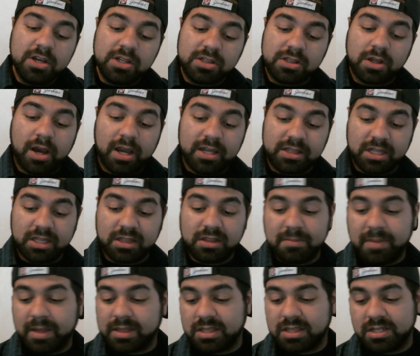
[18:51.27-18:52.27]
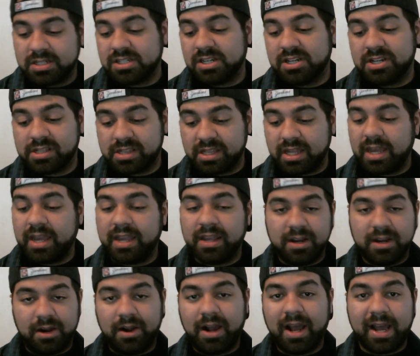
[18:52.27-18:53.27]
So I sent a message to her saying,
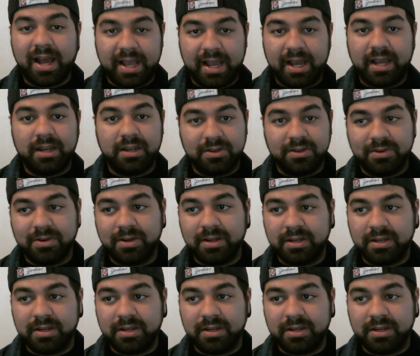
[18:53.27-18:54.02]
hi, how you doing?